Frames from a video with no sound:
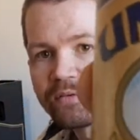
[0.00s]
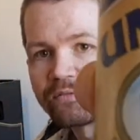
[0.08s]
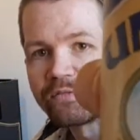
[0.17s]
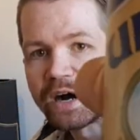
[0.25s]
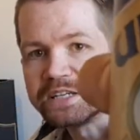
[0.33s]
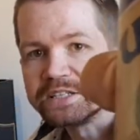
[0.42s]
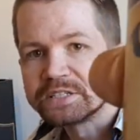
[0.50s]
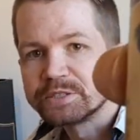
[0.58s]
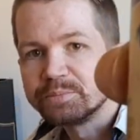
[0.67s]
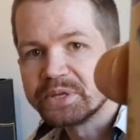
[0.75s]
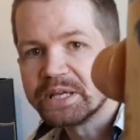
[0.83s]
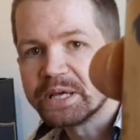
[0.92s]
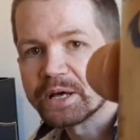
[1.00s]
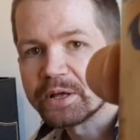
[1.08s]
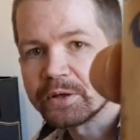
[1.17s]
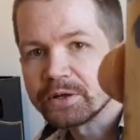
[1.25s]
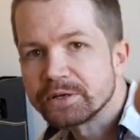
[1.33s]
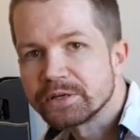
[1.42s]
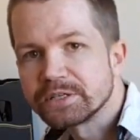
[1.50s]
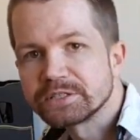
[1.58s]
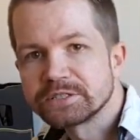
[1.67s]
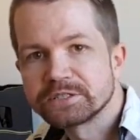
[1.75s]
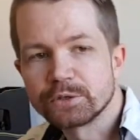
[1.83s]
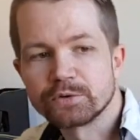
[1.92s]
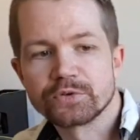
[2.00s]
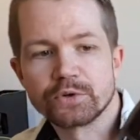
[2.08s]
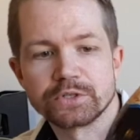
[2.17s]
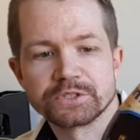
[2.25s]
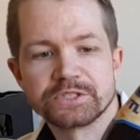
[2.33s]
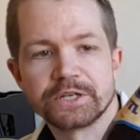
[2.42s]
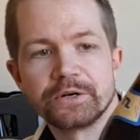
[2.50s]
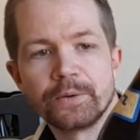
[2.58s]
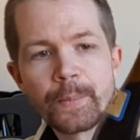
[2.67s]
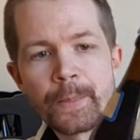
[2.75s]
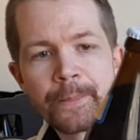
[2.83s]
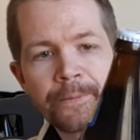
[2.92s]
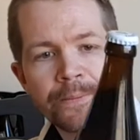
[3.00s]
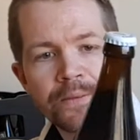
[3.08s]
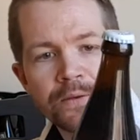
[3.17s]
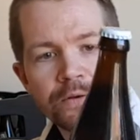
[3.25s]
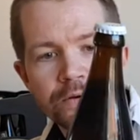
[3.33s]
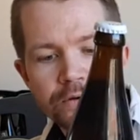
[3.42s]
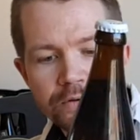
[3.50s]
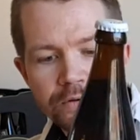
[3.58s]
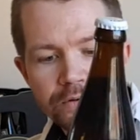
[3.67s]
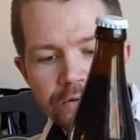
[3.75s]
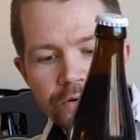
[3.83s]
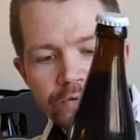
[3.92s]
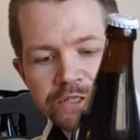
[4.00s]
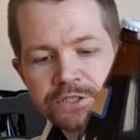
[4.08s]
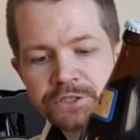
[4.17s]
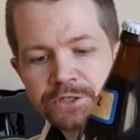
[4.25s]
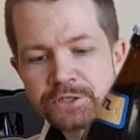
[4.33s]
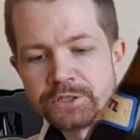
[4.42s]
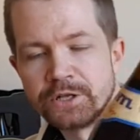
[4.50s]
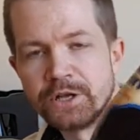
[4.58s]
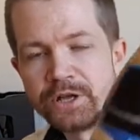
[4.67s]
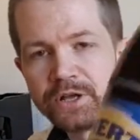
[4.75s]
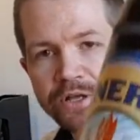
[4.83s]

Weissbier. It's of course their original,